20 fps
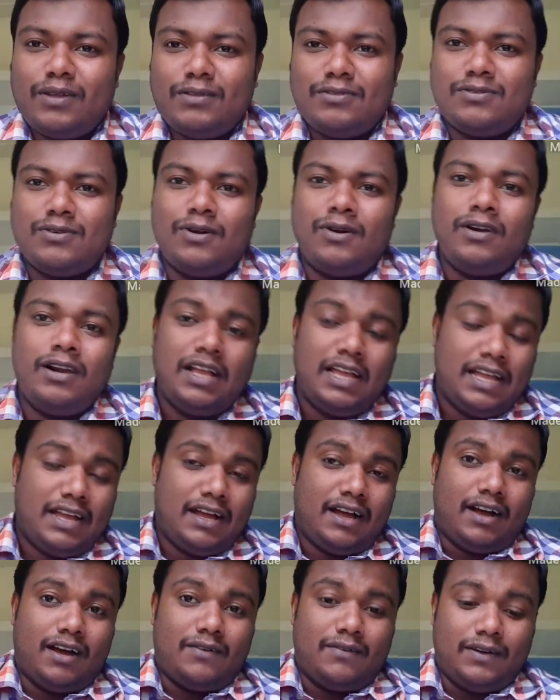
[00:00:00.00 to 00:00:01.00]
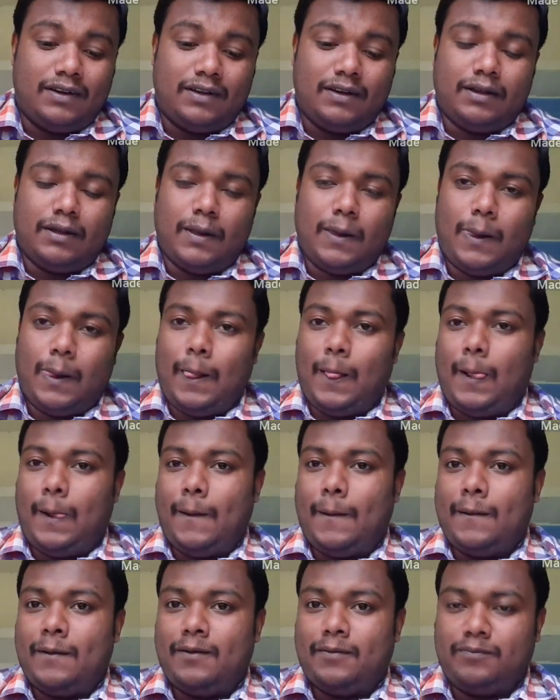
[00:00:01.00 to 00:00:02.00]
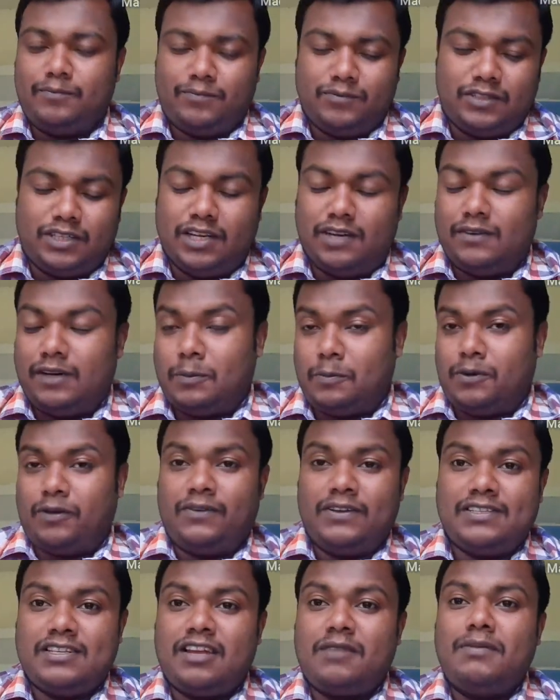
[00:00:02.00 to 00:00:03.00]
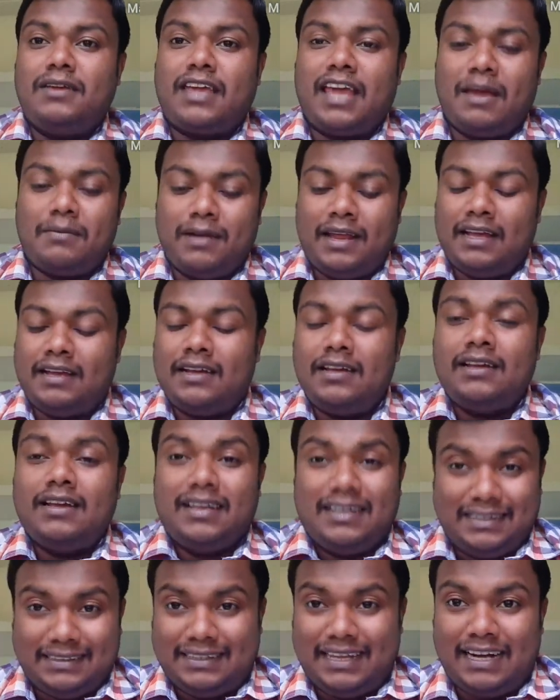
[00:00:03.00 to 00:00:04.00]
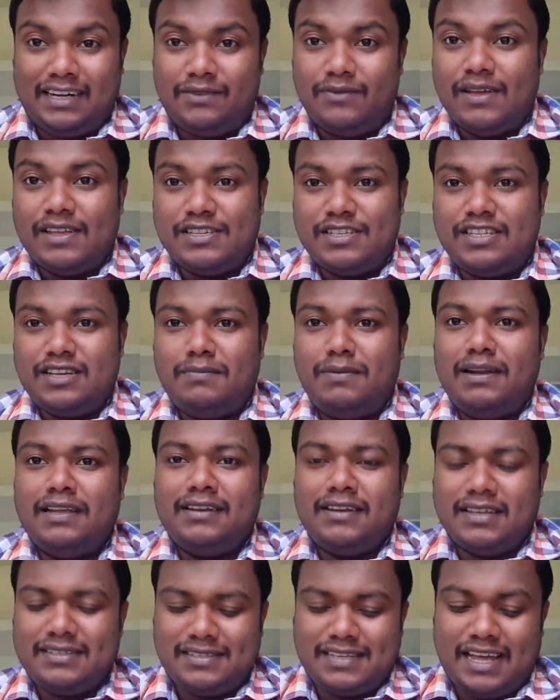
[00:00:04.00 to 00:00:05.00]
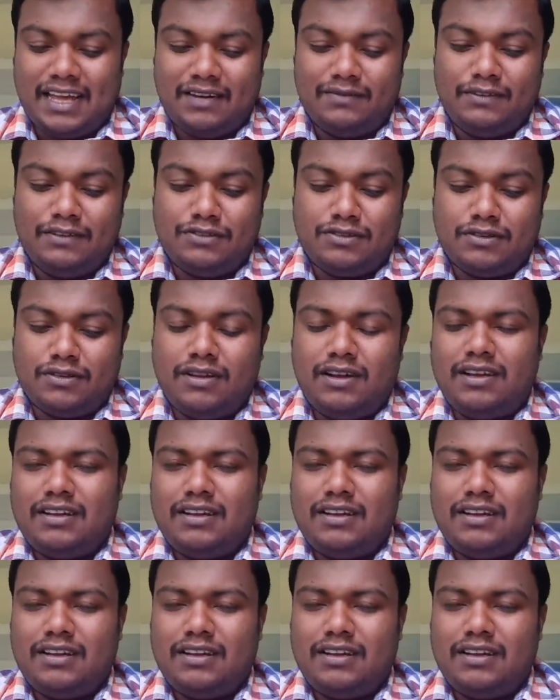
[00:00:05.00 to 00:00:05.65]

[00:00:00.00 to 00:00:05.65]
So our Professor became like that vegetable in a sandwich.